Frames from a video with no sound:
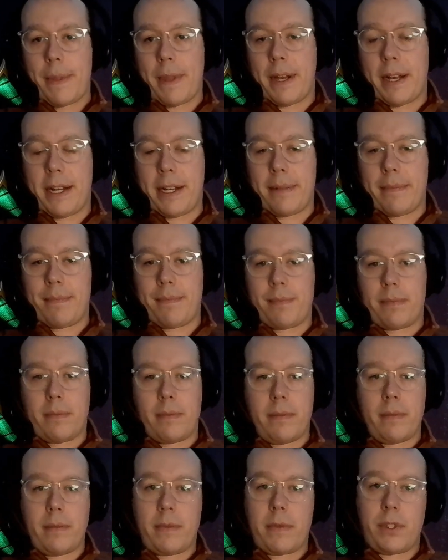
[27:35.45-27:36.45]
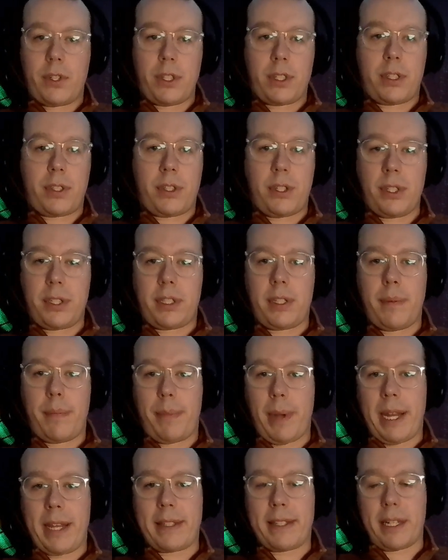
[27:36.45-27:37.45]
um, just a
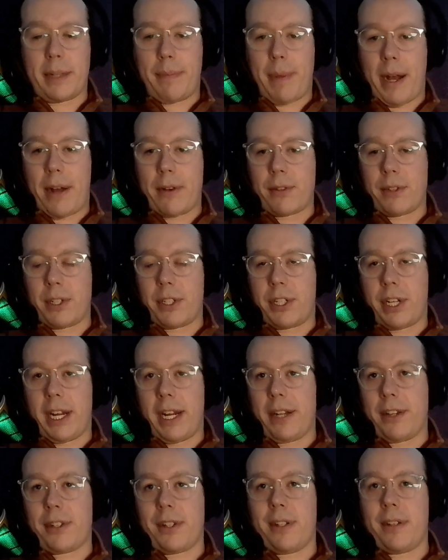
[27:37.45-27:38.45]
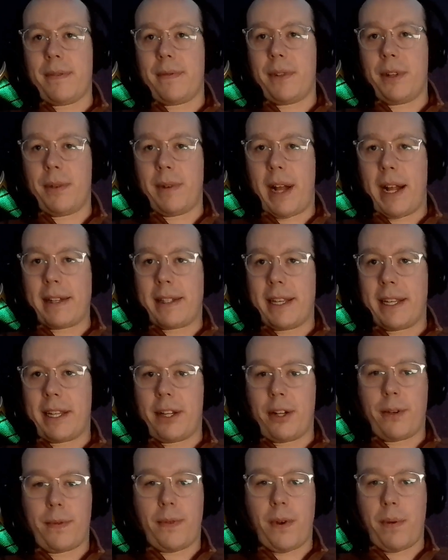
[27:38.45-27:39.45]
basic boundary change of not
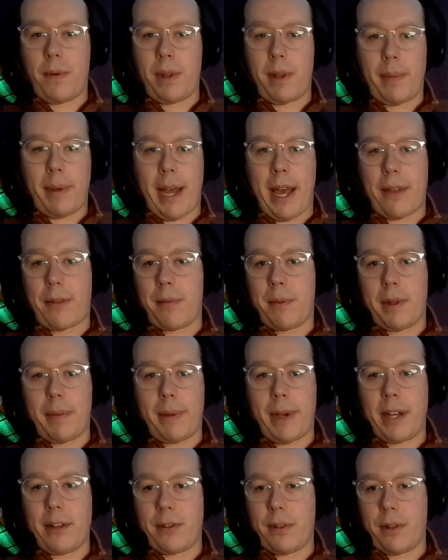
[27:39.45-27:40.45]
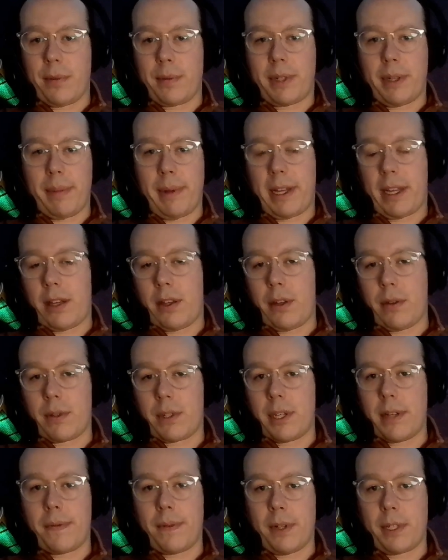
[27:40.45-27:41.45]
taking your phone to the bathroom, the bedroom, can make a
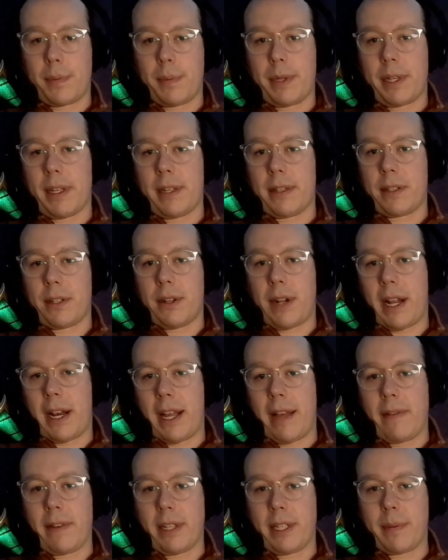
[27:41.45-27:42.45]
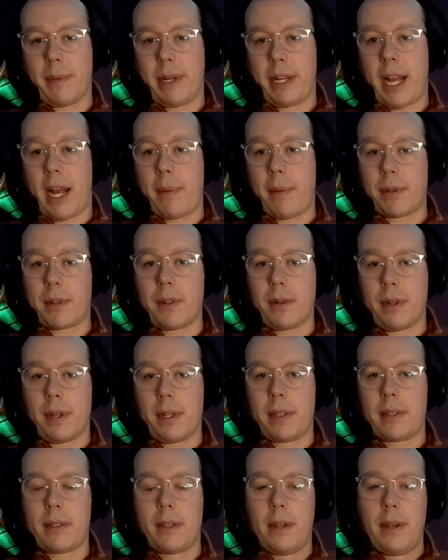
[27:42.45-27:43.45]
huge difference because you're not having as many
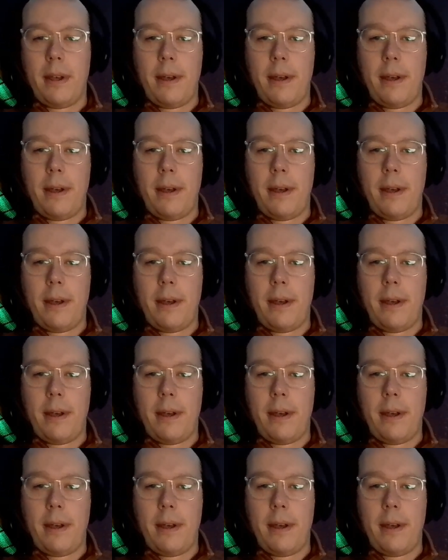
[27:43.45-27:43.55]
opportunities.